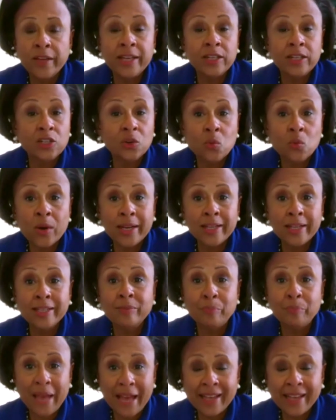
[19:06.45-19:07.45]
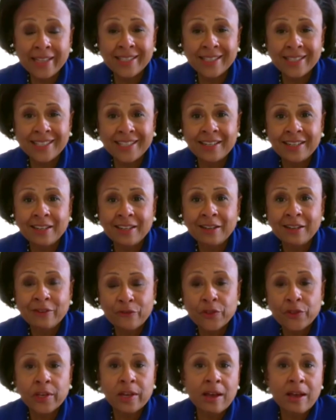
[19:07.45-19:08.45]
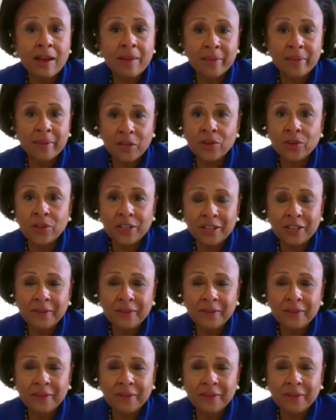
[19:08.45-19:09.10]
into what is best for the common good.